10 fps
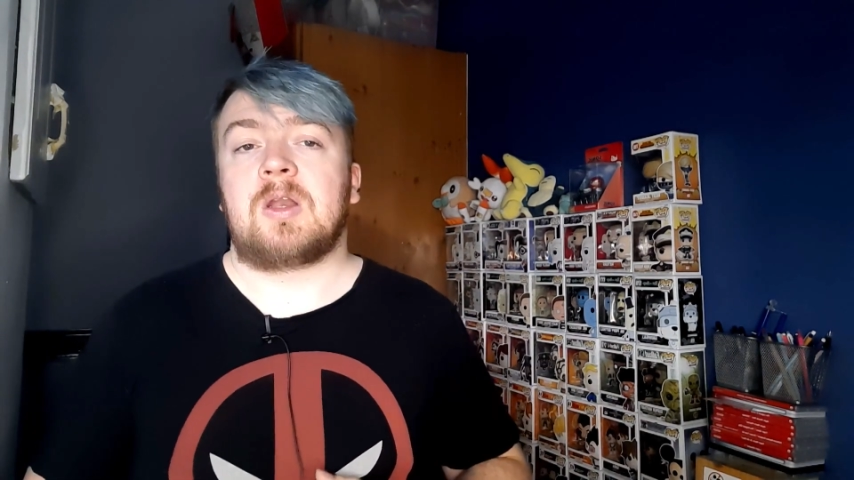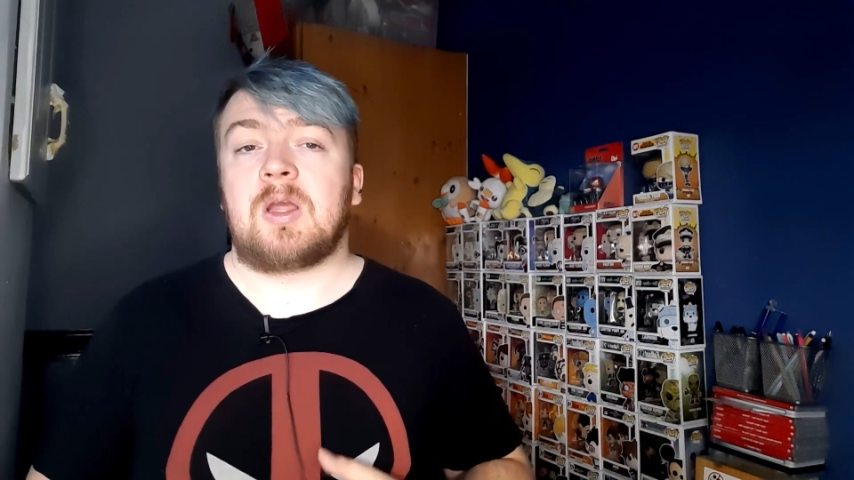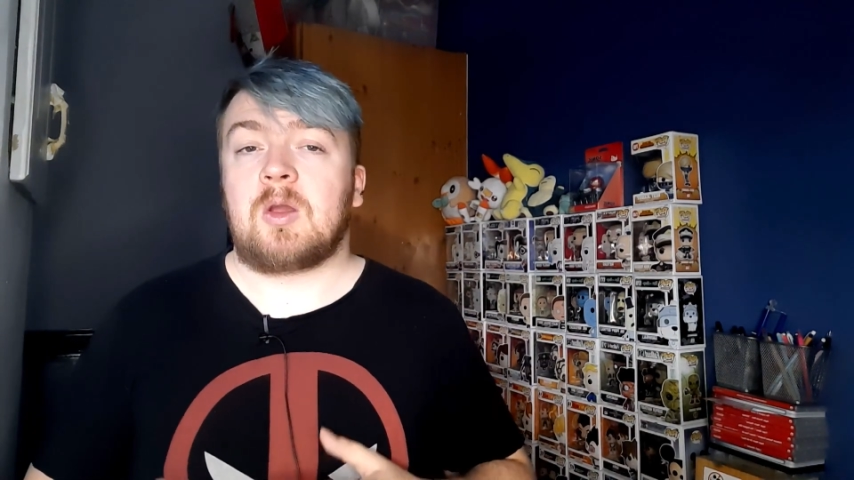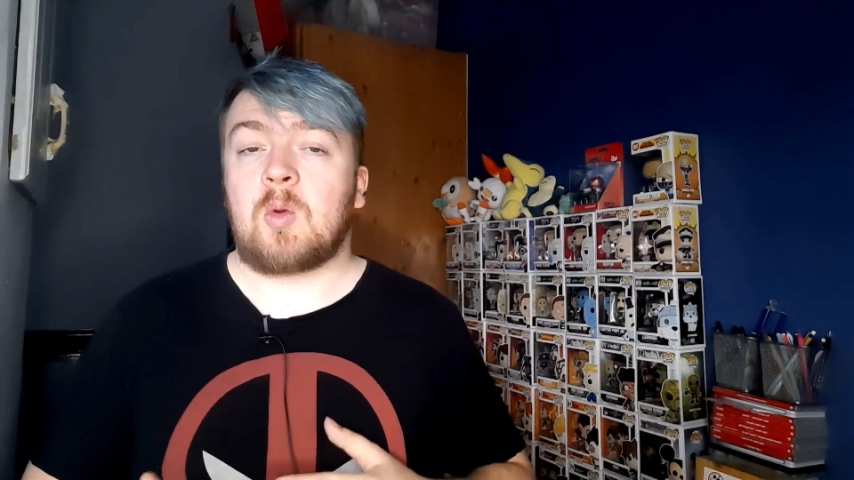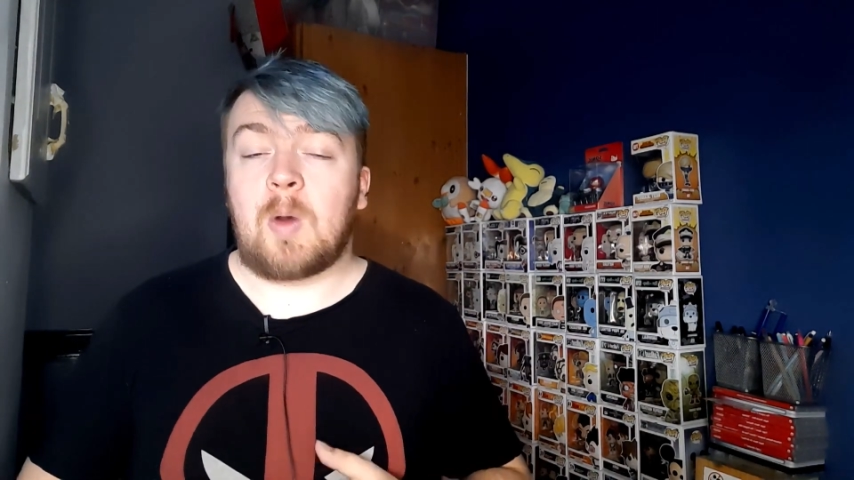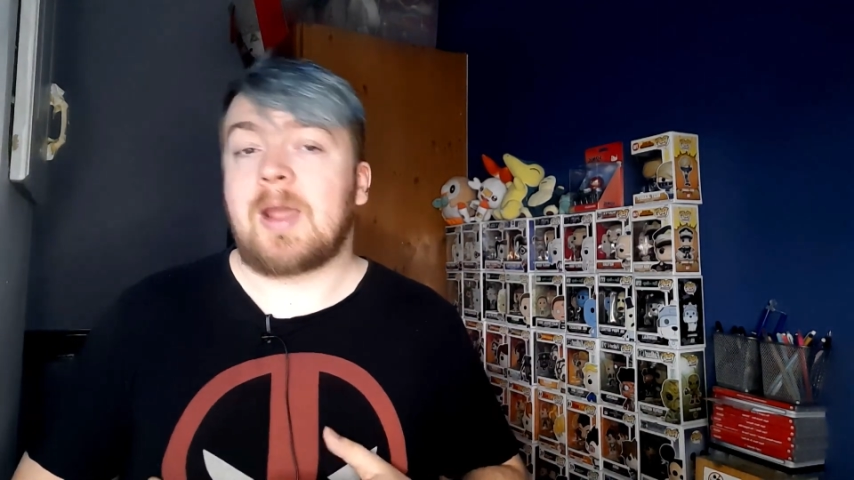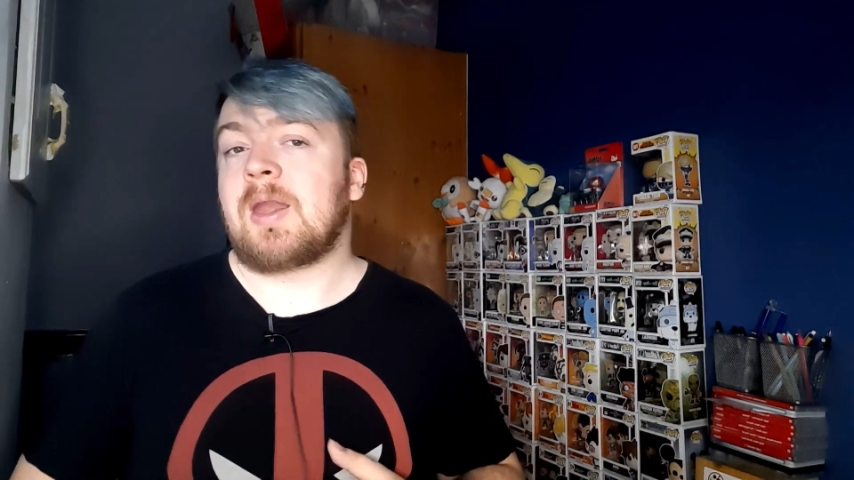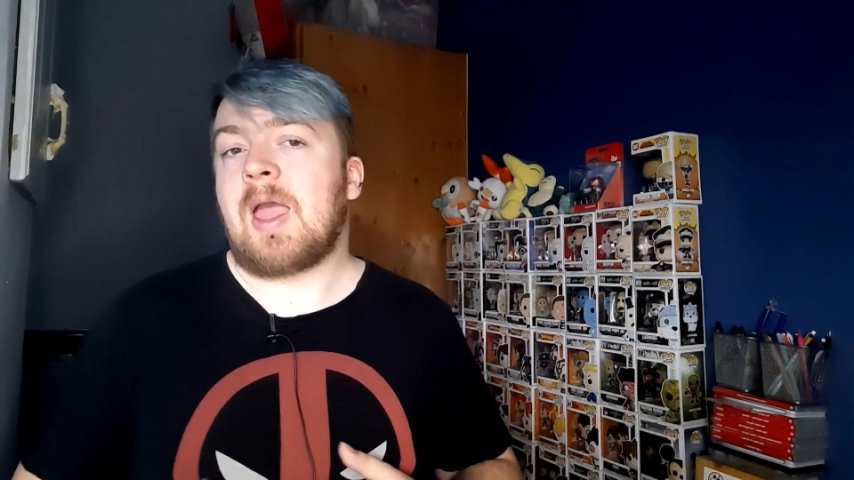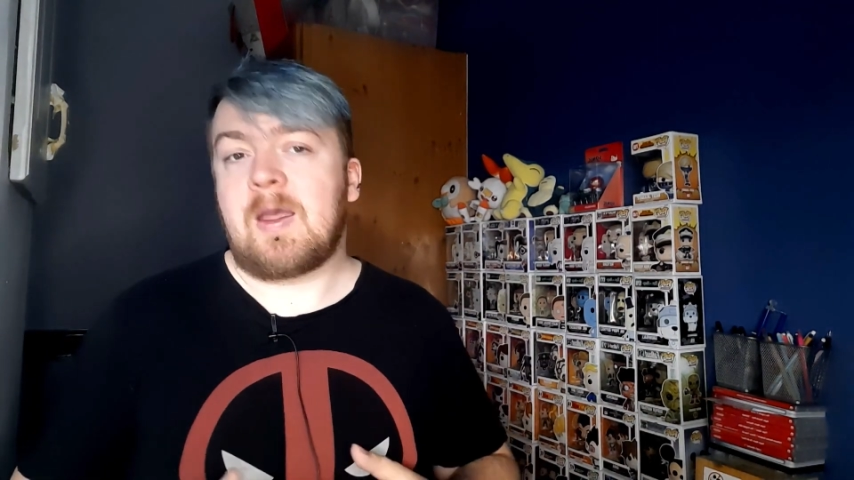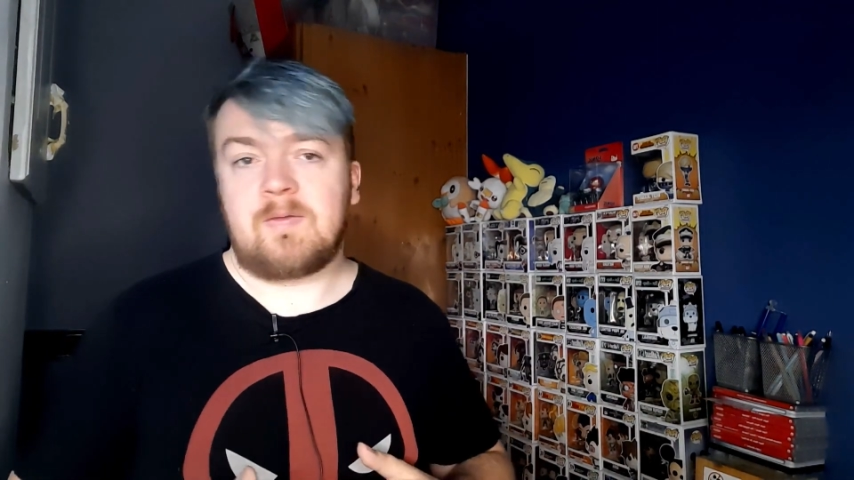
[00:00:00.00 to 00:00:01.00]
it quite
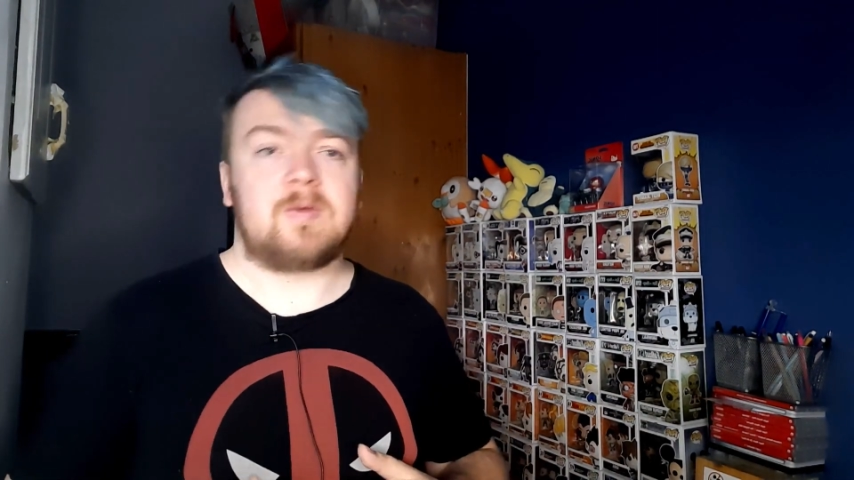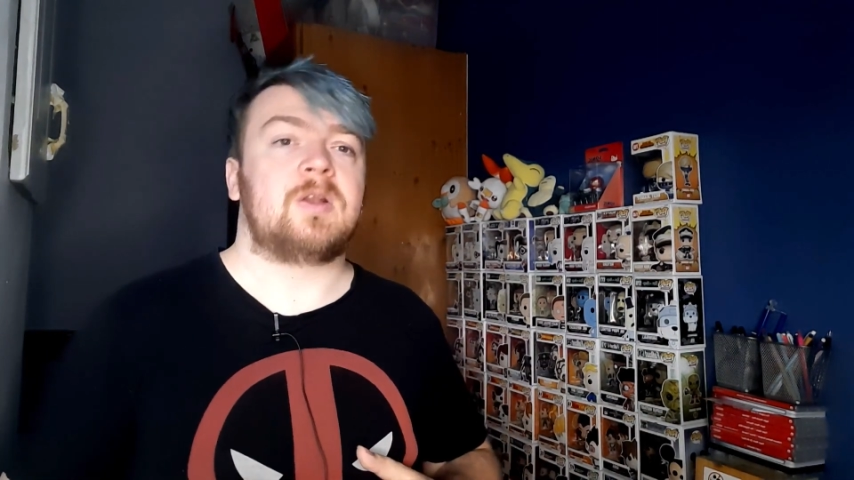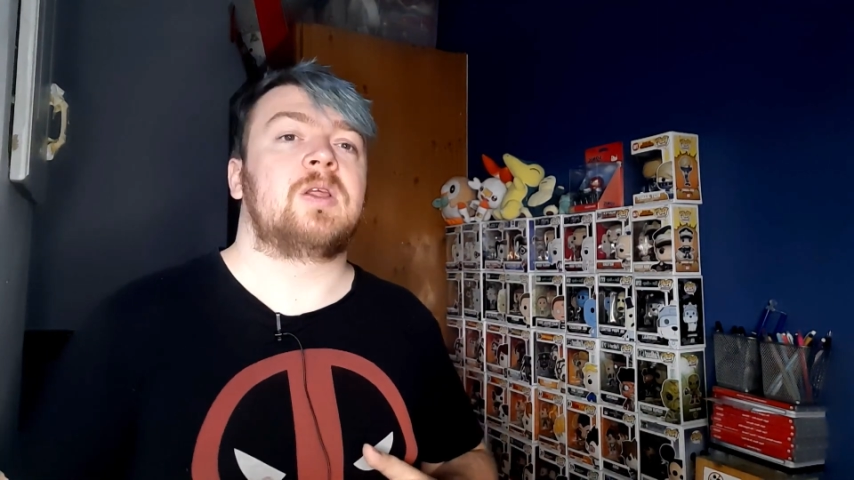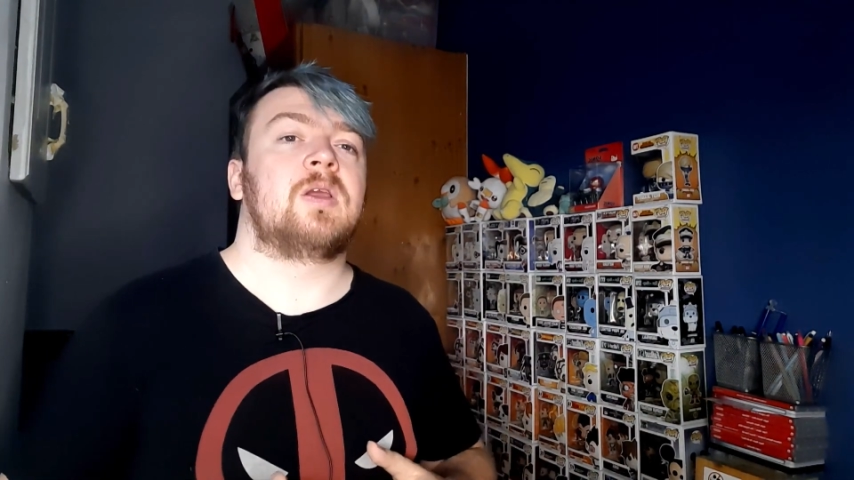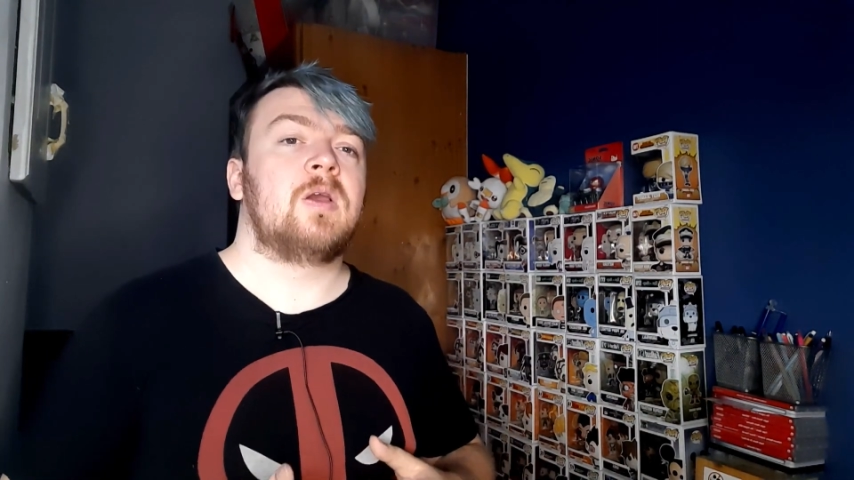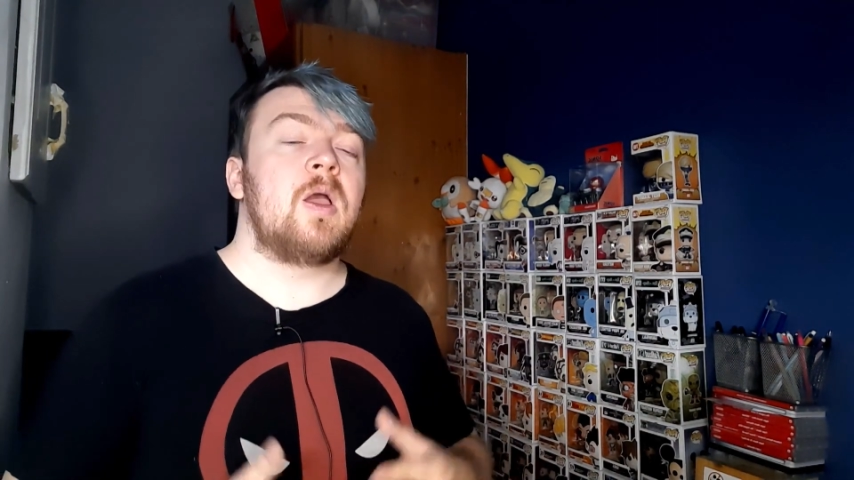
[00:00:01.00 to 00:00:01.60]
heavily.